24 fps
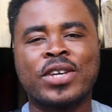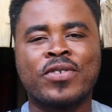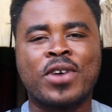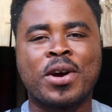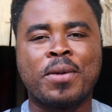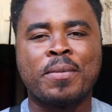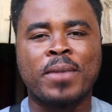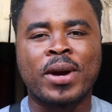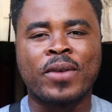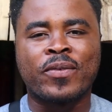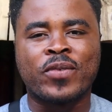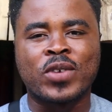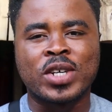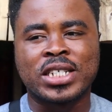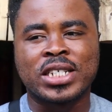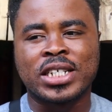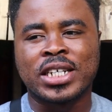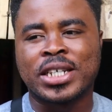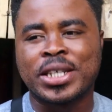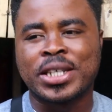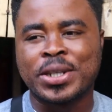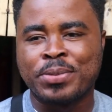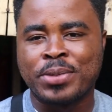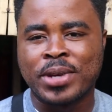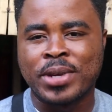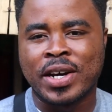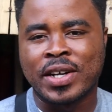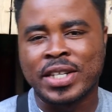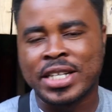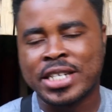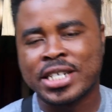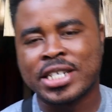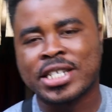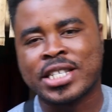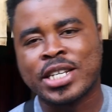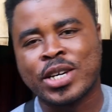you very much for checking me
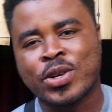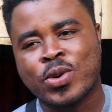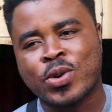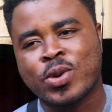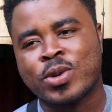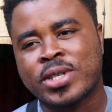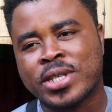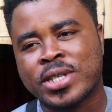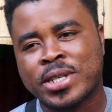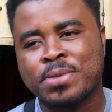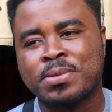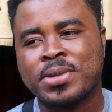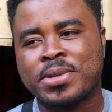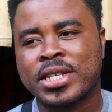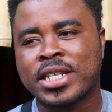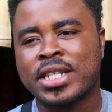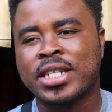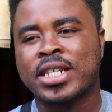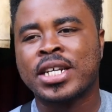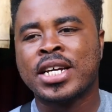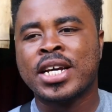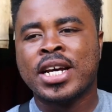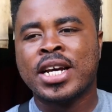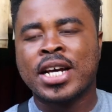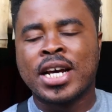out. This is Ekow Simpson.